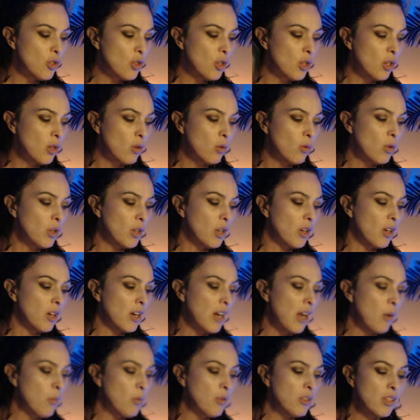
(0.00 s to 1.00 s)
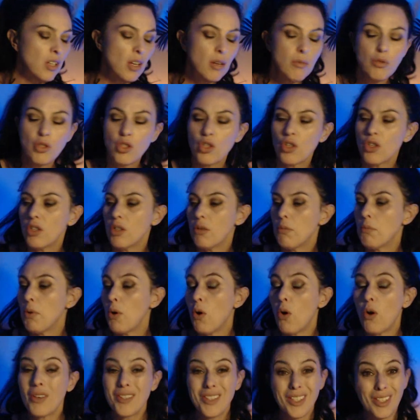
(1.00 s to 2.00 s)
you can look at it. Now, with Neptune and
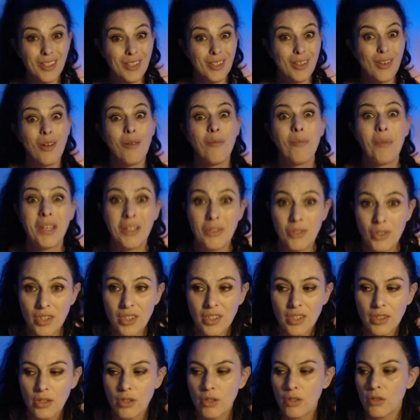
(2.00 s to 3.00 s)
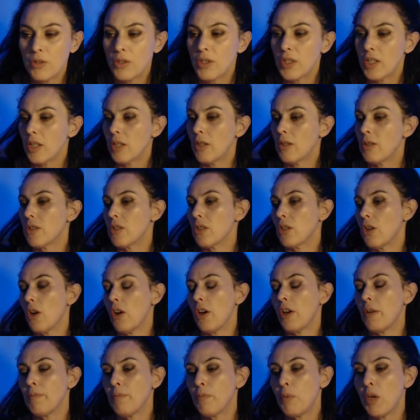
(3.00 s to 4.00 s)
Pisces, I mentioned it 2 seconds
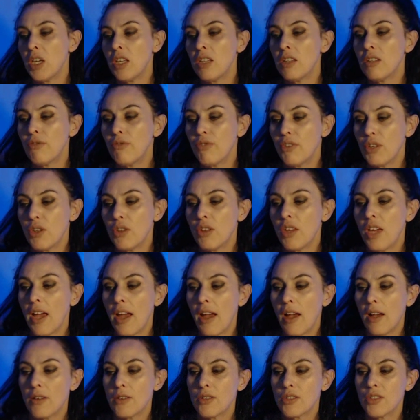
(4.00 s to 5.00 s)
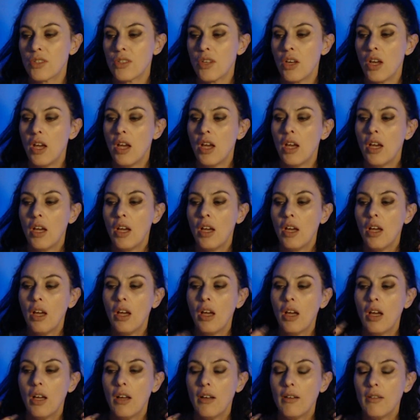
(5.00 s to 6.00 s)
ago, being the fifth house,
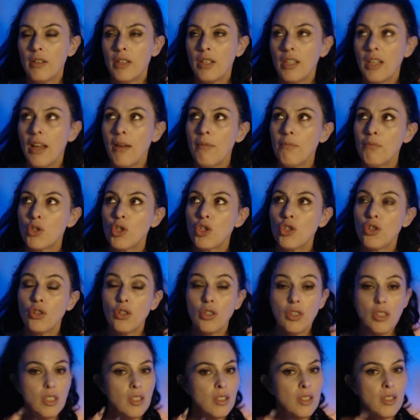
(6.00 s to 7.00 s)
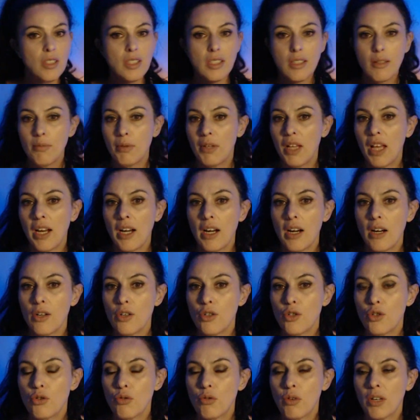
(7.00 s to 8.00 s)
Neptune is the planet
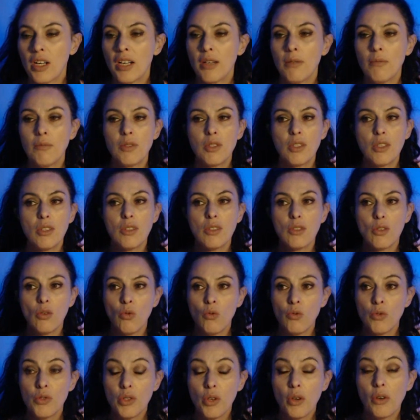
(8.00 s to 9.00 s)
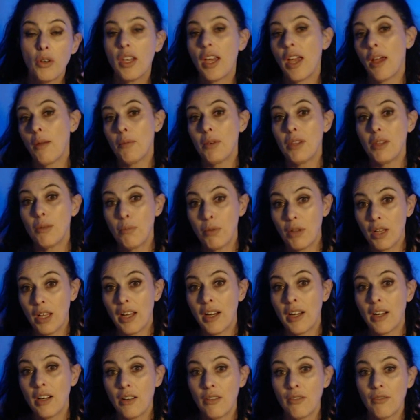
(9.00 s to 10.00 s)
of dreams. It also can be the
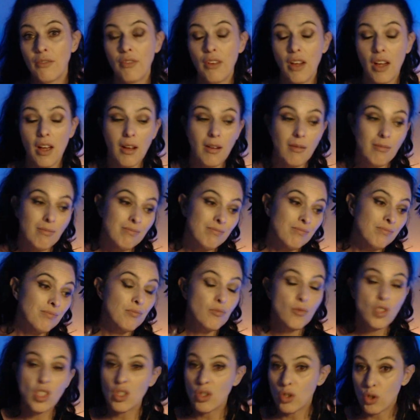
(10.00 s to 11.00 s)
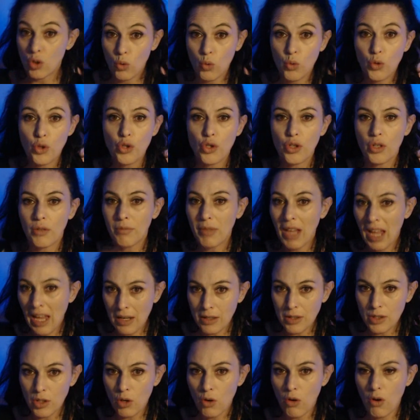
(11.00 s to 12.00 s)
planet of distortion
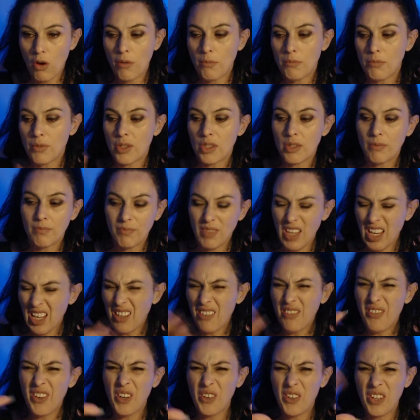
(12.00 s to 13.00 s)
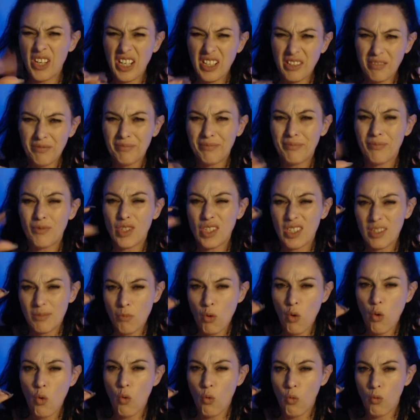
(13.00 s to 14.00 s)
at times, in a very
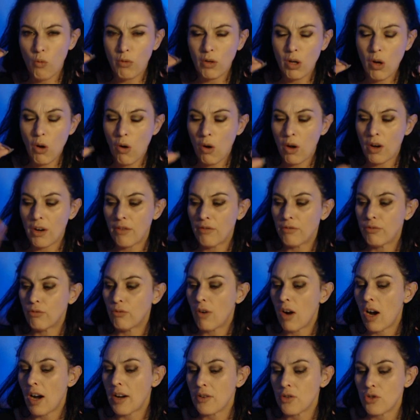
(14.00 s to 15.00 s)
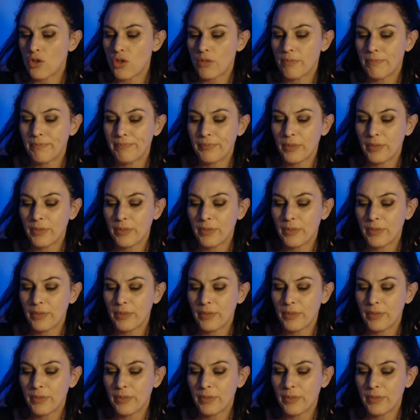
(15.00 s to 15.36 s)
small kind of range,